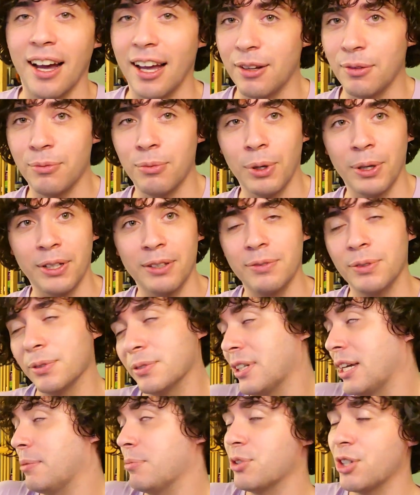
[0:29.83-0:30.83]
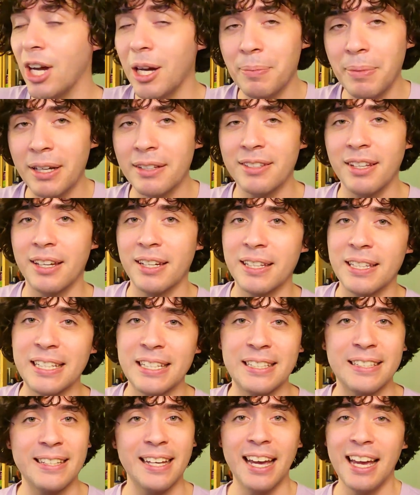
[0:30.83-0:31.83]
I work full-time job outside of
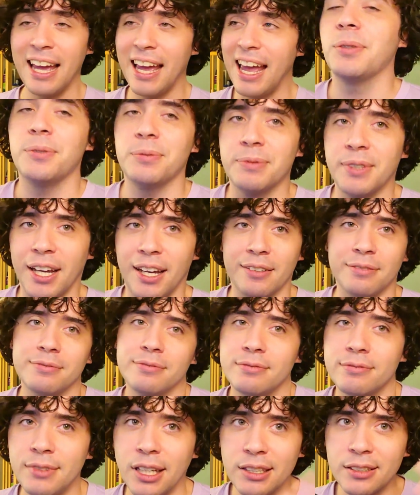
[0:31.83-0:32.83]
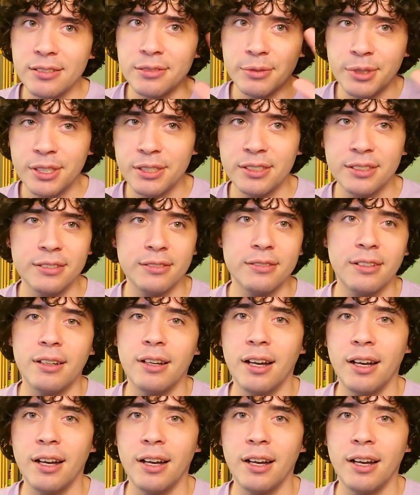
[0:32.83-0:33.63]
this. So yeah, that's the reason.